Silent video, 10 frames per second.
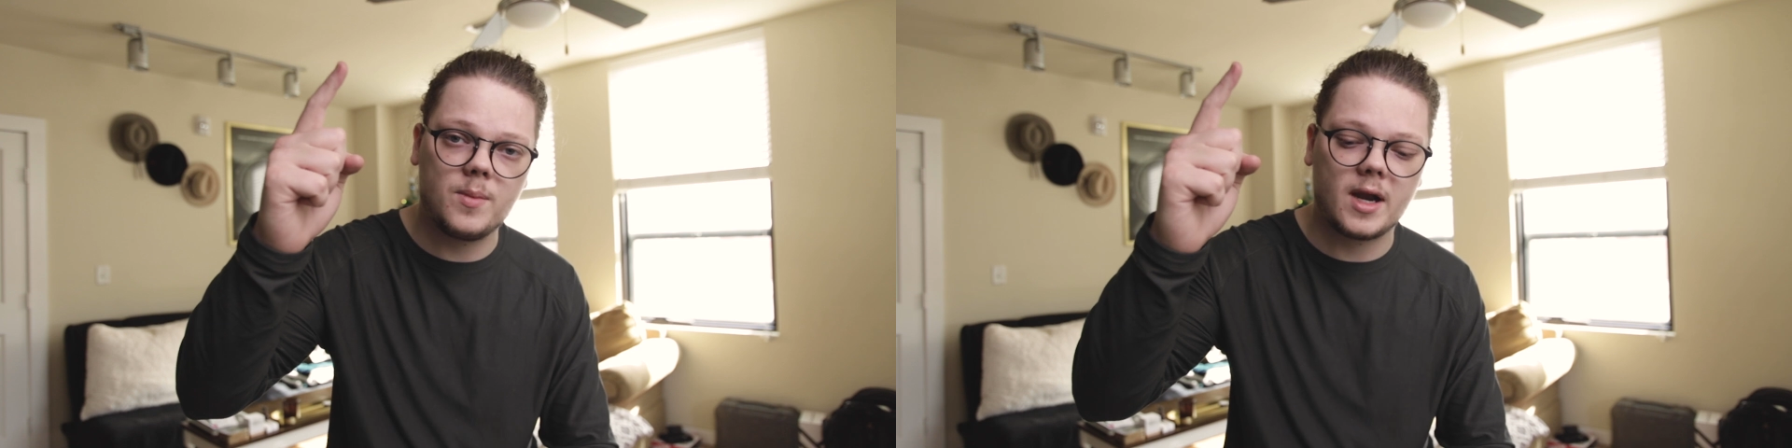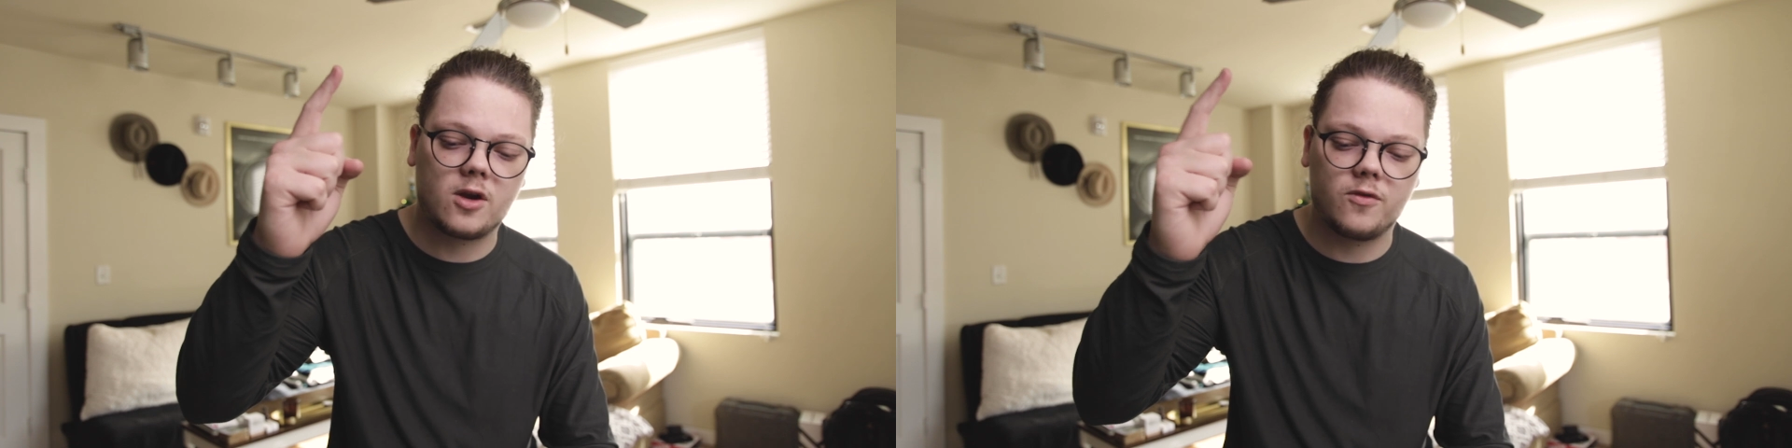the
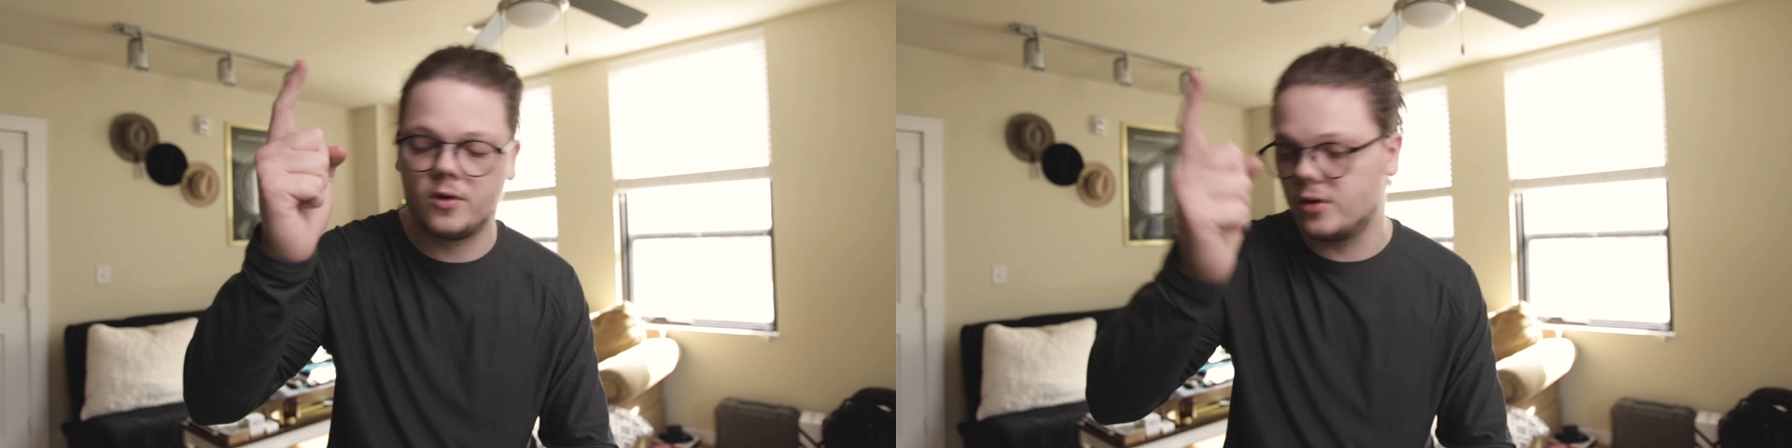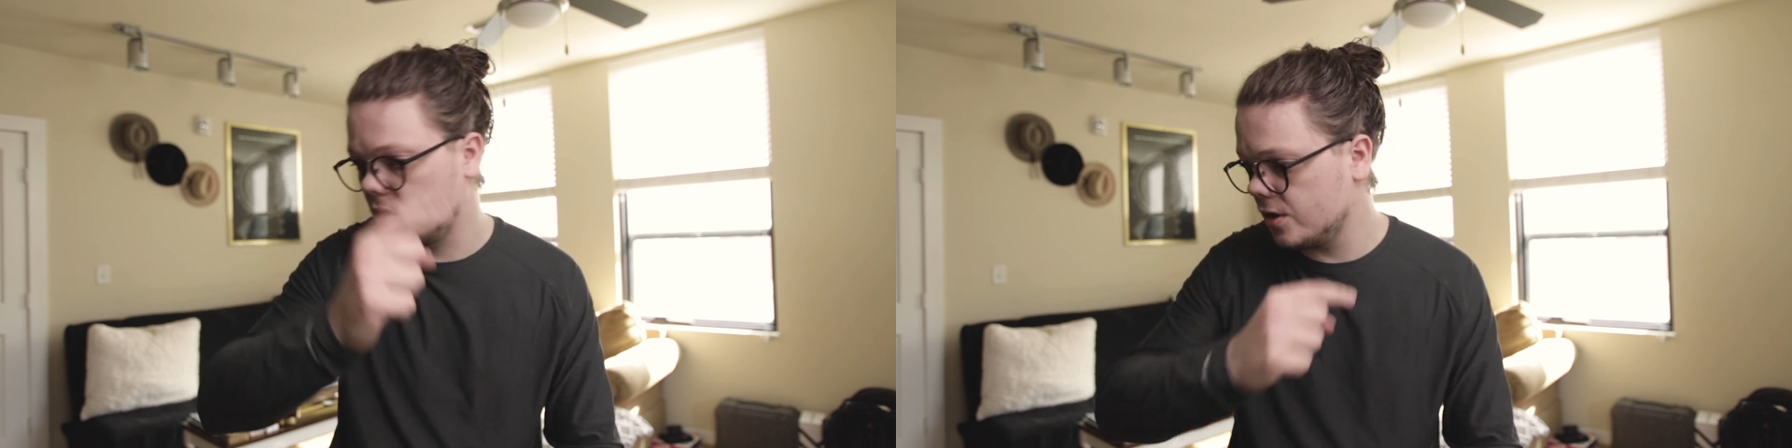
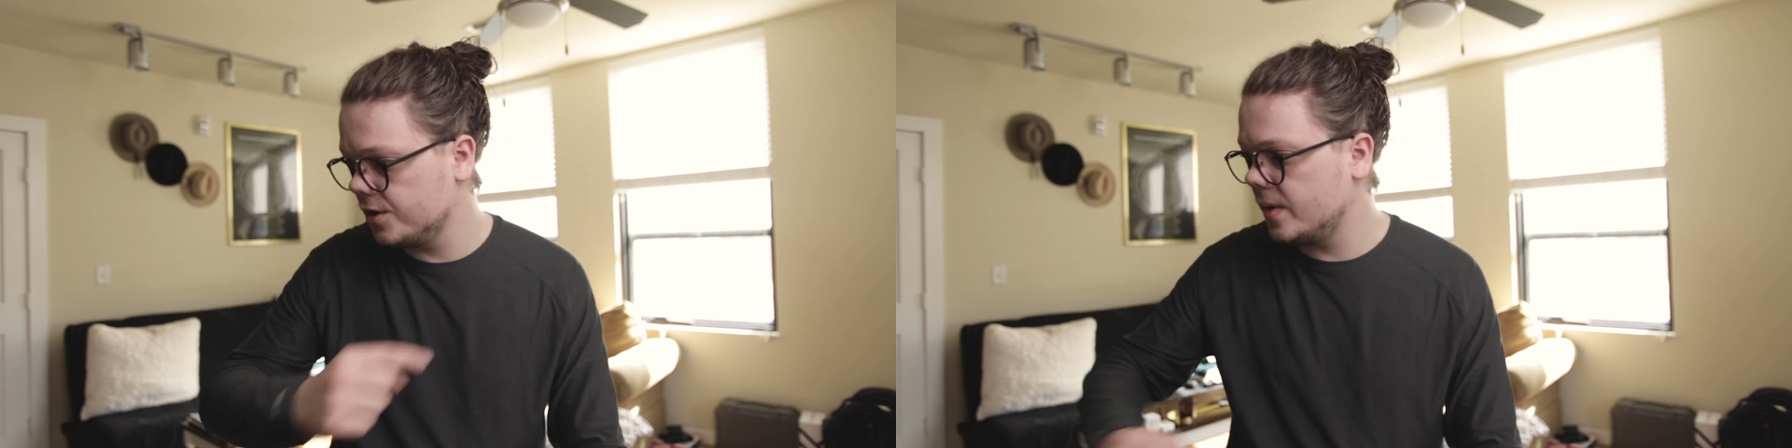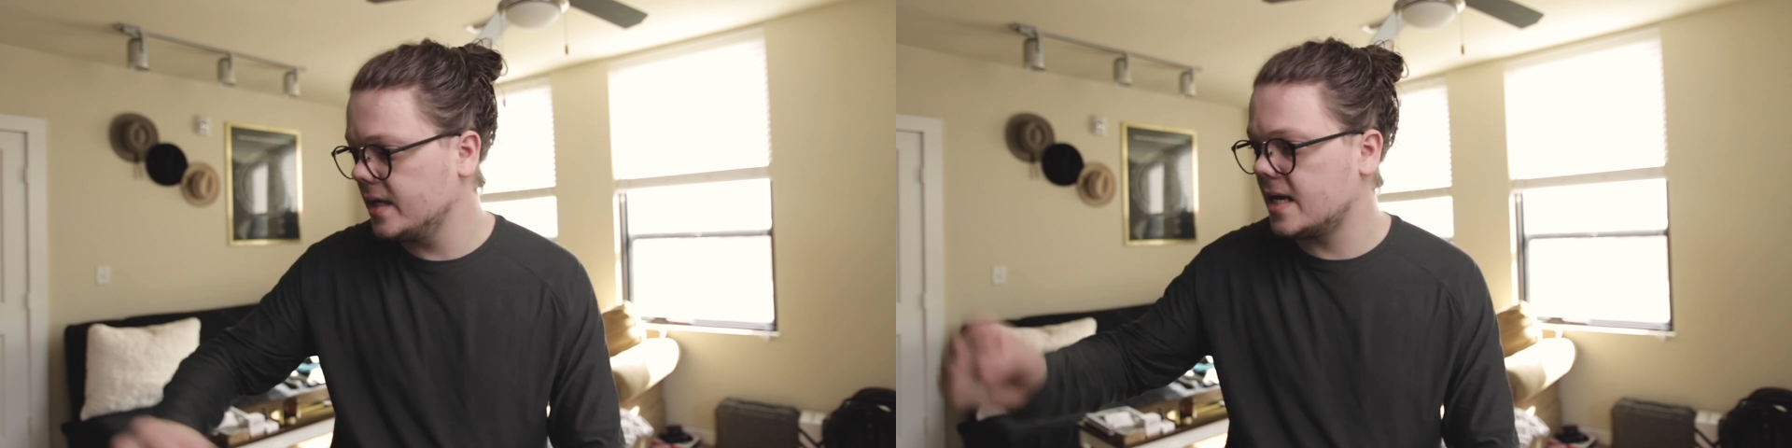microphone all
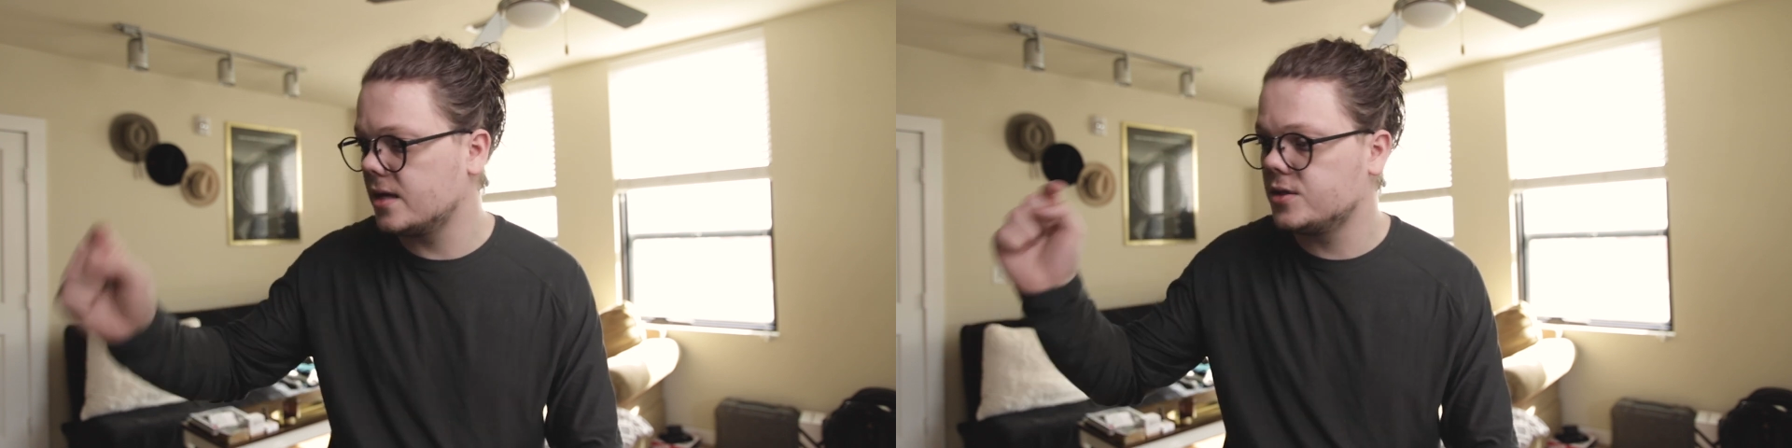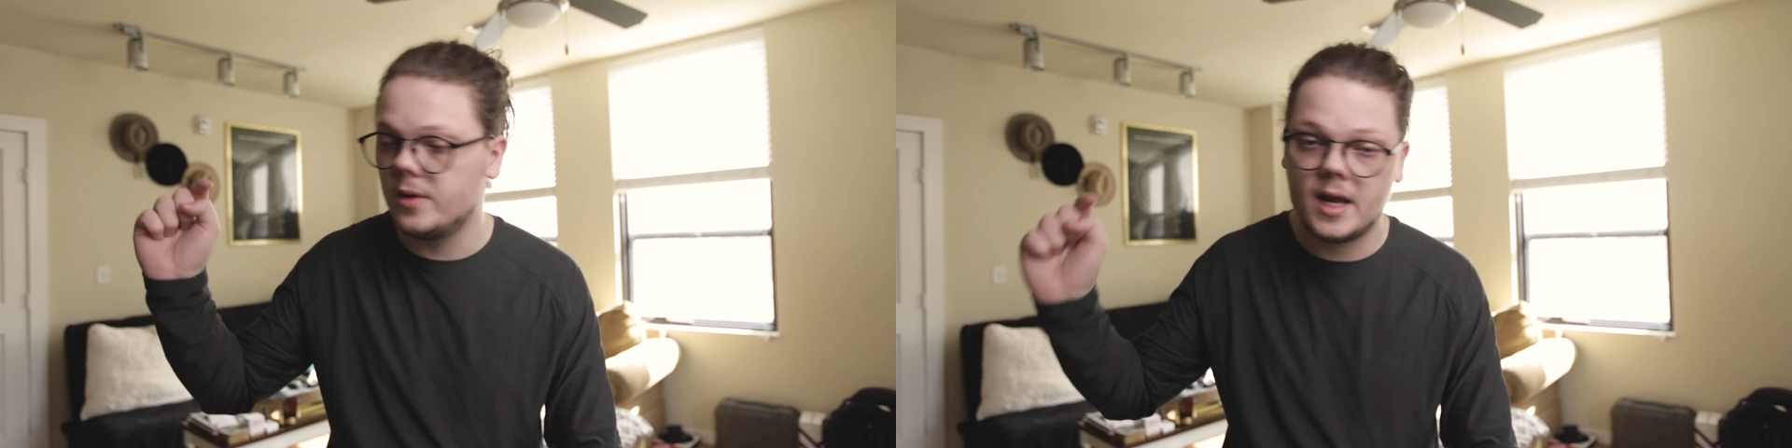the way
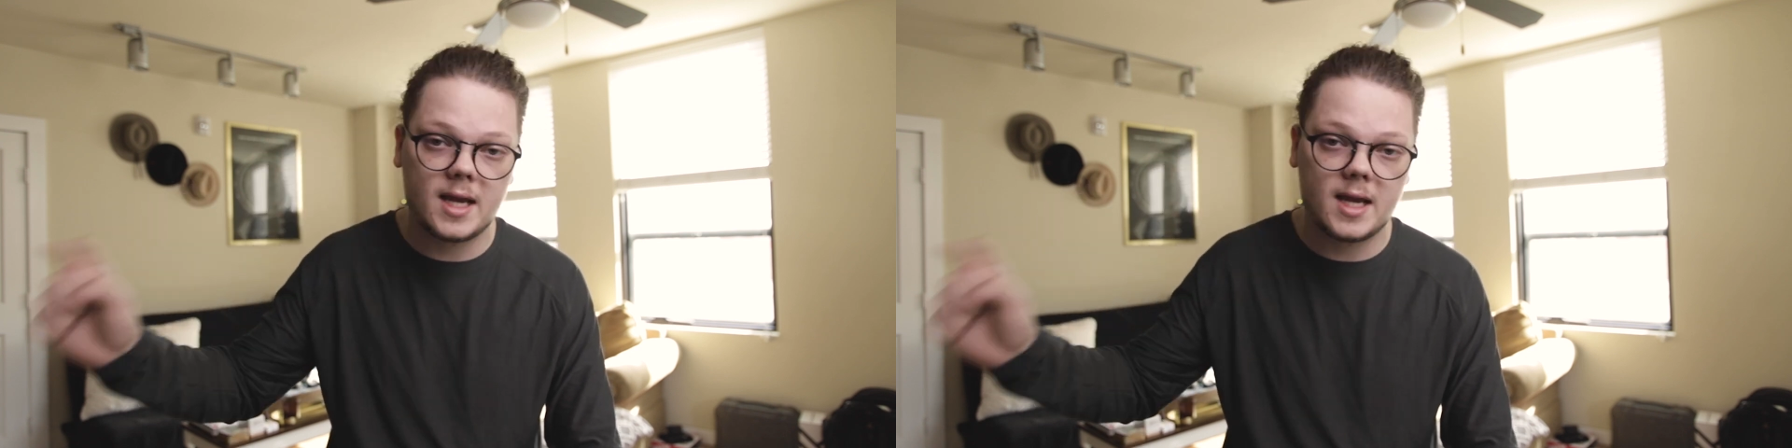down to an